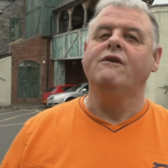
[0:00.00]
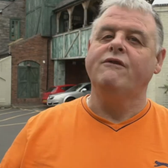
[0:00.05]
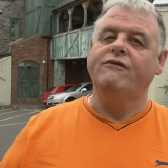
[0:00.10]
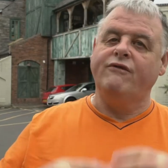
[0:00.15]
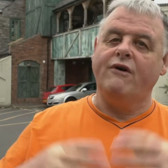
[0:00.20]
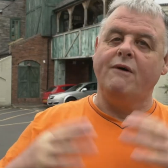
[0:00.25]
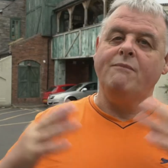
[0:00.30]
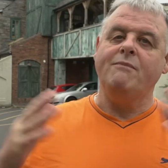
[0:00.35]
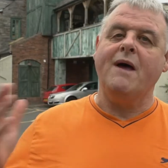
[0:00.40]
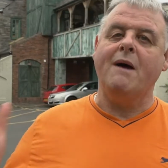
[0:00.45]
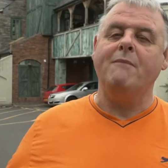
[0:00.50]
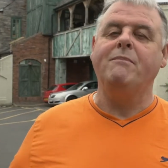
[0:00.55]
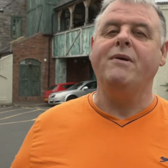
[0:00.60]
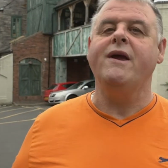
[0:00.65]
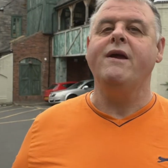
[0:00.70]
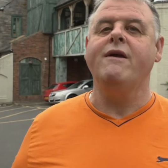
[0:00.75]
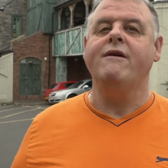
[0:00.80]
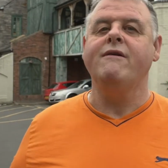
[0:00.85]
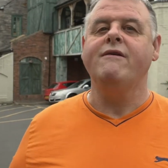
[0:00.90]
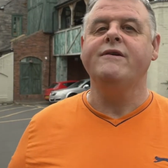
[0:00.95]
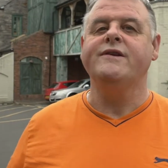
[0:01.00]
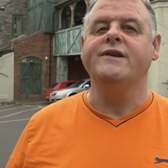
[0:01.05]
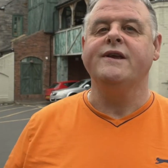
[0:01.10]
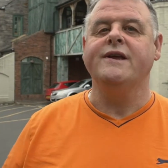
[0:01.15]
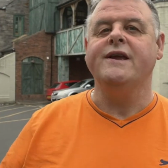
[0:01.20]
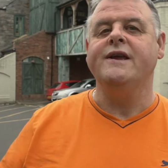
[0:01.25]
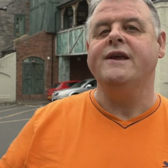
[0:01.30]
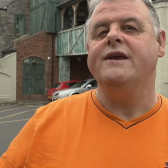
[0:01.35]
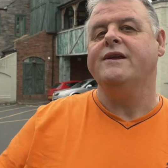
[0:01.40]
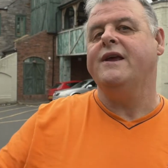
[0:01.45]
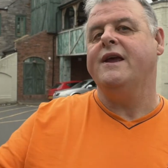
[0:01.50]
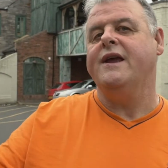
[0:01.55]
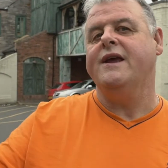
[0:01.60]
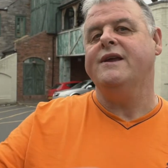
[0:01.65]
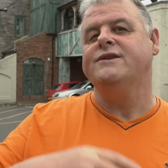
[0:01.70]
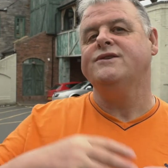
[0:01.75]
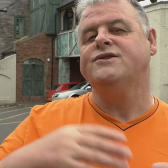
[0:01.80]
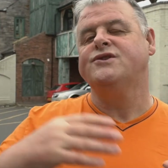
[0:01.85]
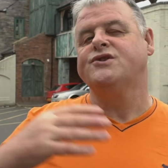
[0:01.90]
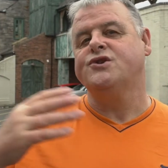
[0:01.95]
from that period
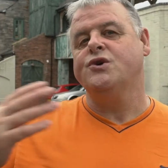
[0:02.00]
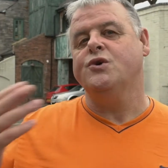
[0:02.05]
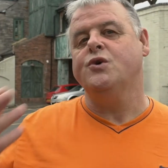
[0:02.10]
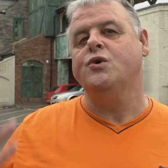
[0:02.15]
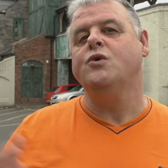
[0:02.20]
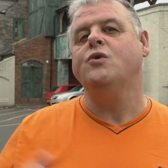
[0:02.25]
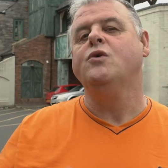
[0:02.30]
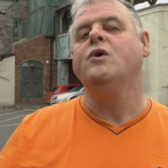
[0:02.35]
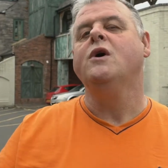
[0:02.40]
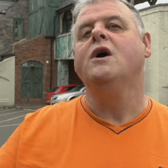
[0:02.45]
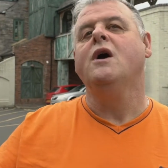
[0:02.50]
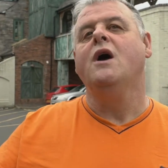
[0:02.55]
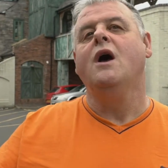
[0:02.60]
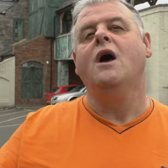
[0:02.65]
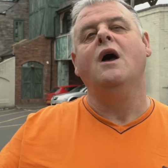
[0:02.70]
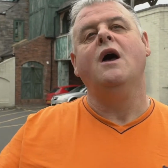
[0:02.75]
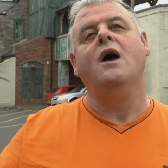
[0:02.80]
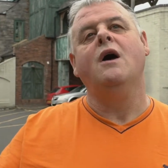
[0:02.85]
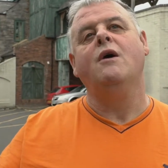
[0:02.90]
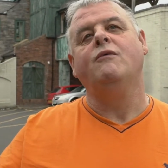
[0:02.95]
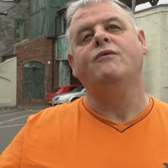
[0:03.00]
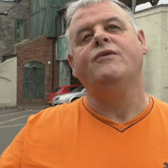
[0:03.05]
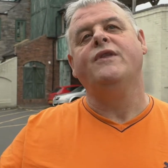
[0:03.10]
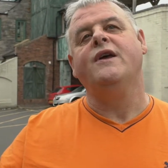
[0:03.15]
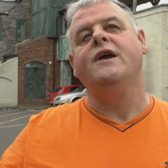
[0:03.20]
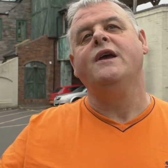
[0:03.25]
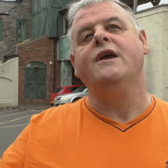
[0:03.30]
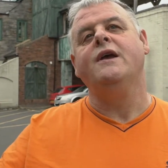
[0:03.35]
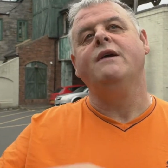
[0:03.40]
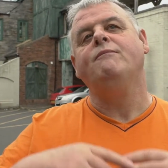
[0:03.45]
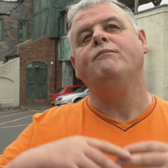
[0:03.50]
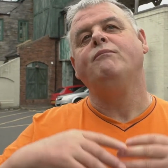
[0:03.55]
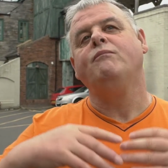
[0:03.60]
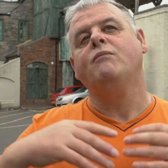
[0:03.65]
into the